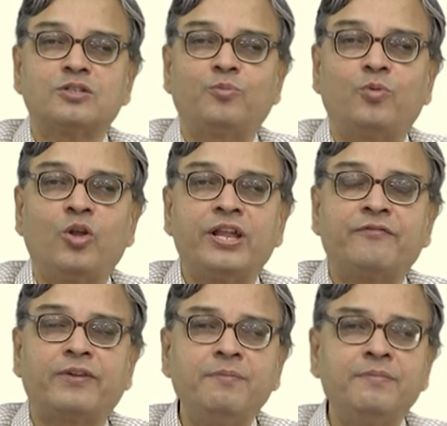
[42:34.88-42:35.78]
blowing
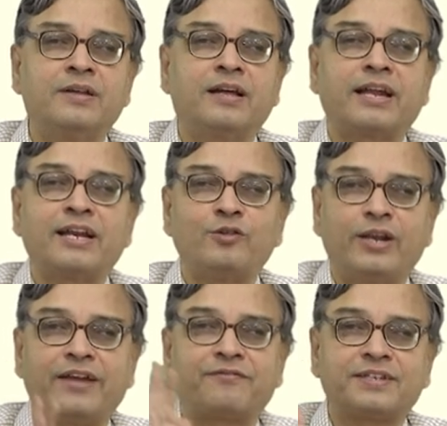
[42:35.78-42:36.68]
from right to
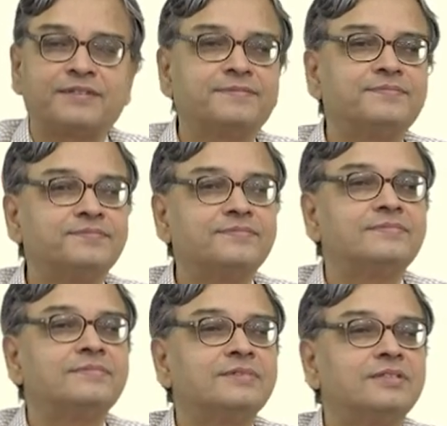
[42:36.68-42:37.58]
left.
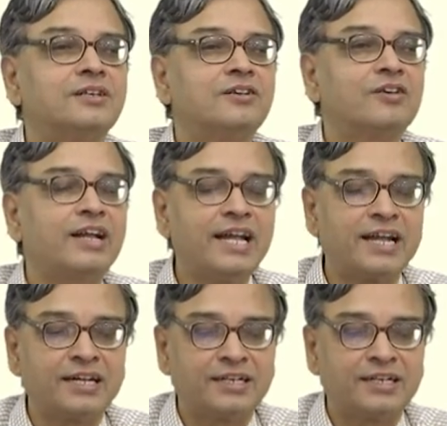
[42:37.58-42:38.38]
Okay.